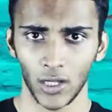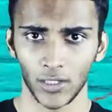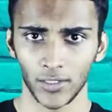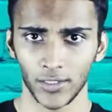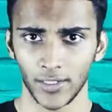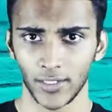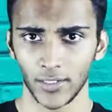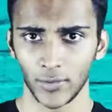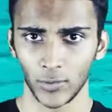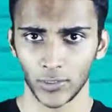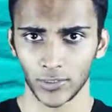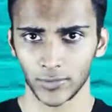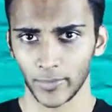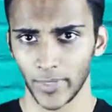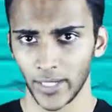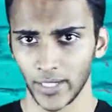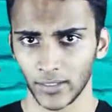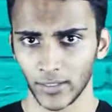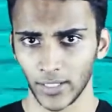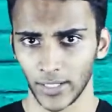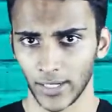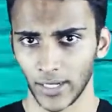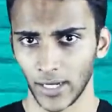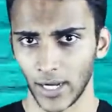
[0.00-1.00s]
All he did was
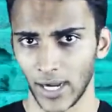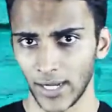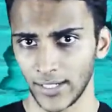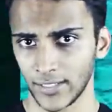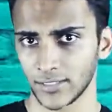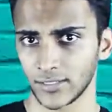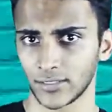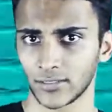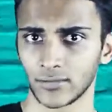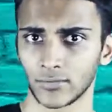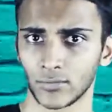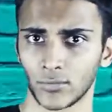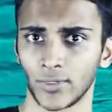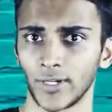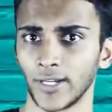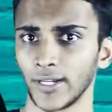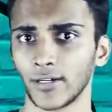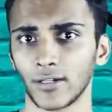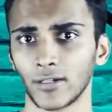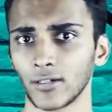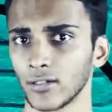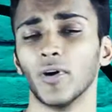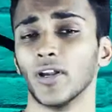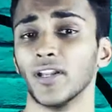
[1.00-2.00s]
make like an ice
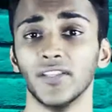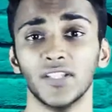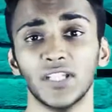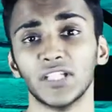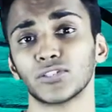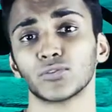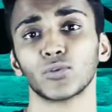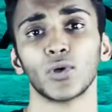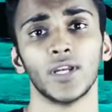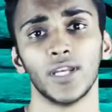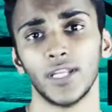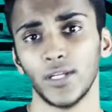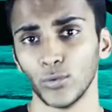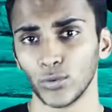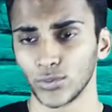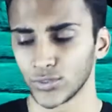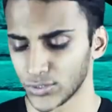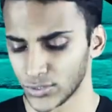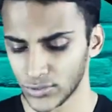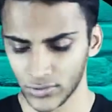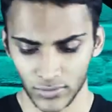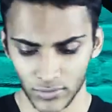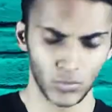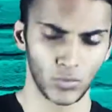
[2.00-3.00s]
rink. But in this one he
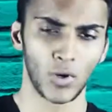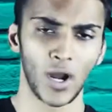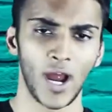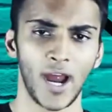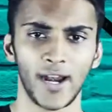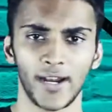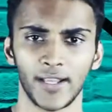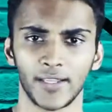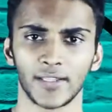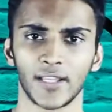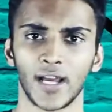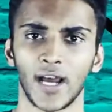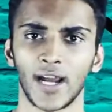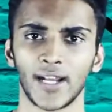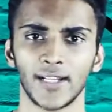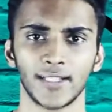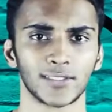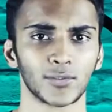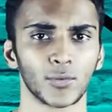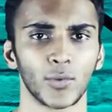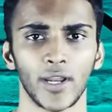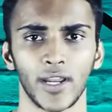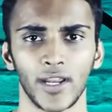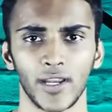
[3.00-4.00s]
was riding the
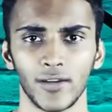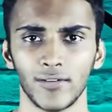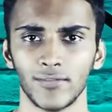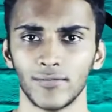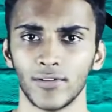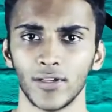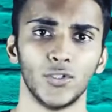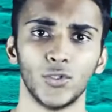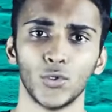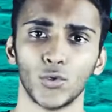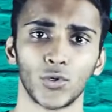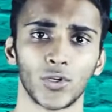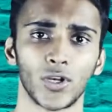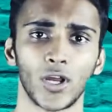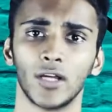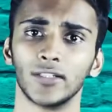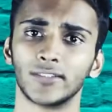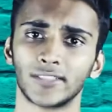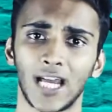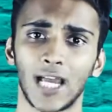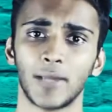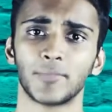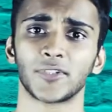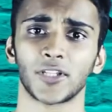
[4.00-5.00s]
ice wave, doing all
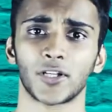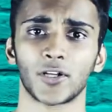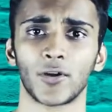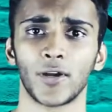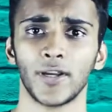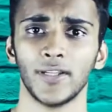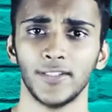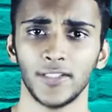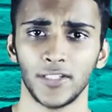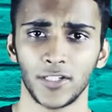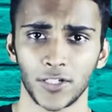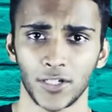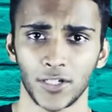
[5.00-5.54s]
types of crazy